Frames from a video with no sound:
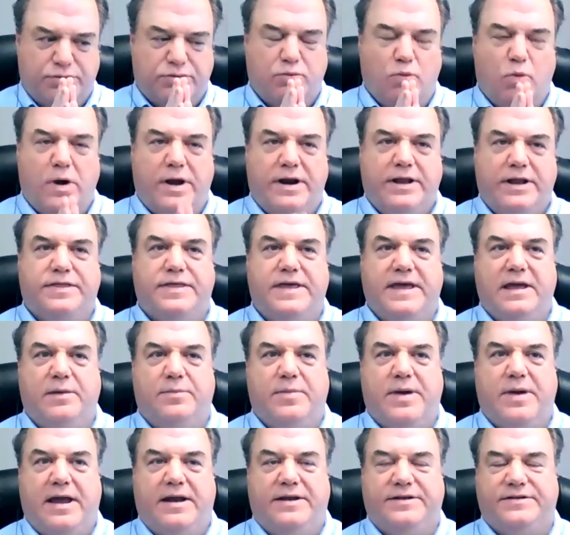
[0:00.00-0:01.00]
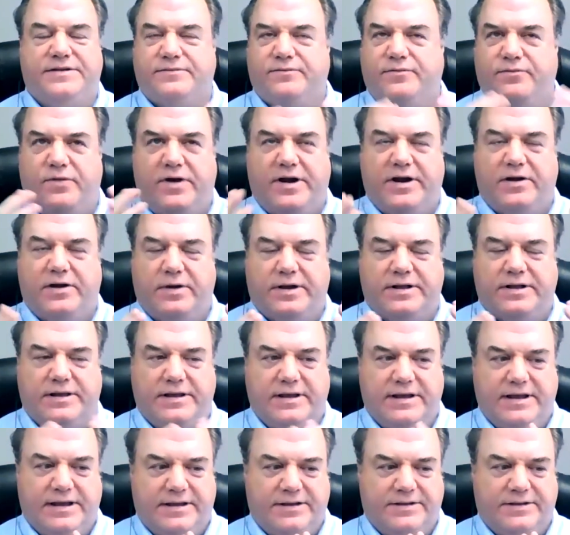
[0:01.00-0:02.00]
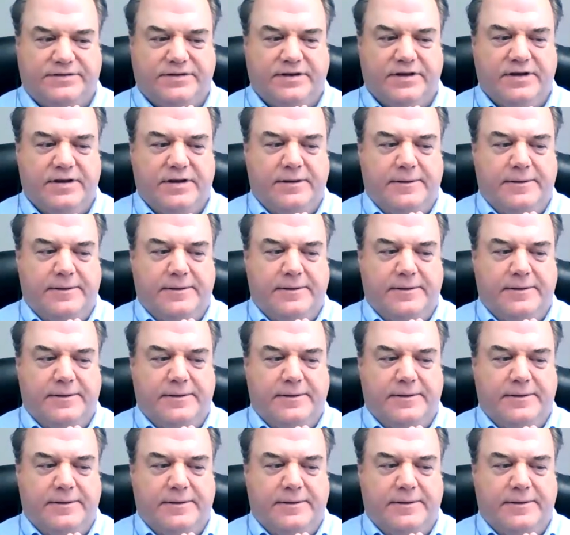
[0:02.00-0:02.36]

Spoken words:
want to think about is very quickly is